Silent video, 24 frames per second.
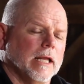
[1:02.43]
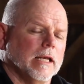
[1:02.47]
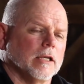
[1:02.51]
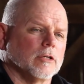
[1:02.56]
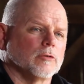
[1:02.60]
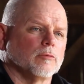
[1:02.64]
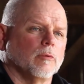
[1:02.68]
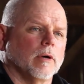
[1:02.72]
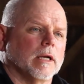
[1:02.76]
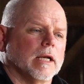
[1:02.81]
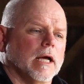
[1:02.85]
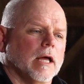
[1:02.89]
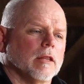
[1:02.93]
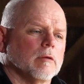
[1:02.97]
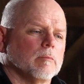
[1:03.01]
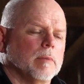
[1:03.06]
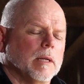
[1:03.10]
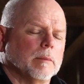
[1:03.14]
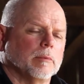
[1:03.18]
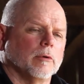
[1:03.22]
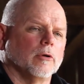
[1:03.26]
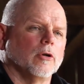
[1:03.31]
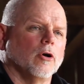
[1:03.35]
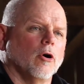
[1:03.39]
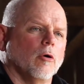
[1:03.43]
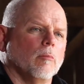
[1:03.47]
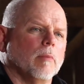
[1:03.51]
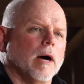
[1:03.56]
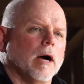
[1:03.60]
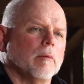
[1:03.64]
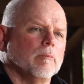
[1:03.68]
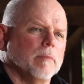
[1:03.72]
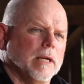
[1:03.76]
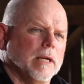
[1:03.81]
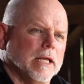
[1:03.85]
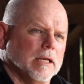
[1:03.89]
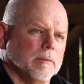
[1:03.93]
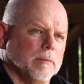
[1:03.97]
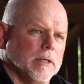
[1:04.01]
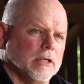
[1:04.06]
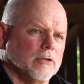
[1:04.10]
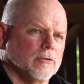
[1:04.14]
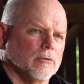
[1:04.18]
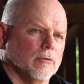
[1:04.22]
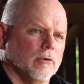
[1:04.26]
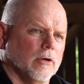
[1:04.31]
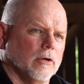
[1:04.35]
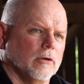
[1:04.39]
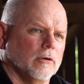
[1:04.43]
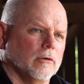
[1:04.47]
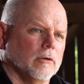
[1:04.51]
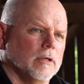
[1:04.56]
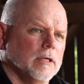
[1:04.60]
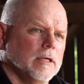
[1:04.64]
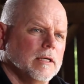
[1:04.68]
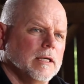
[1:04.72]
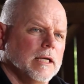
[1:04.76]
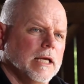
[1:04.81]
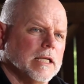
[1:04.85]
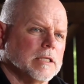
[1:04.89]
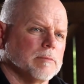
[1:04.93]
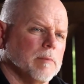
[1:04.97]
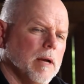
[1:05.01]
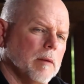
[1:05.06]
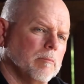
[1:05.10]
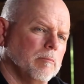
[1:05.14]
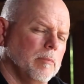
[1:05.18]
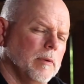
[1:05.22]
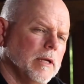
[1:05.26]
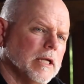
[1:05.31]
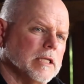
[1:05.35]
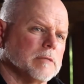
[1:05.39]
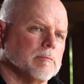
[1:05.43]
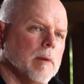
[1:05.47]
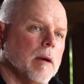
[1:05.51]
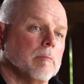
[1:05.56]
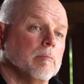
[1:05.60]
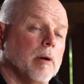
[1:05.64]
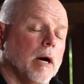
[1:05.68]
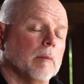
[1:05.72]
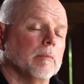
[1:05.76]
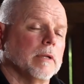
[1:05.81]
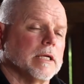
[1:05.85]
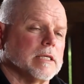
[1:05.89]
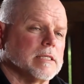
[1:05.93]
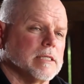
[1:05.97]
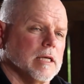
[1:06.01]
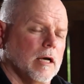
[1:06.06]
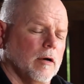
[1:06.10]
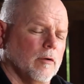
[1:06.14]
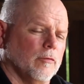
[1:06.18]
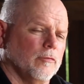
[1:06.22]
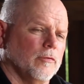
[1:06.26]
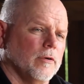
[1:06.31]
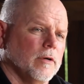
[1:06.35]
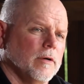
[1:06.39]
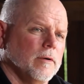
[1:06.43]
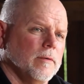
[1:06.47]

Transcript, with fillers: and it's what other people know about me to be true. It's my public self.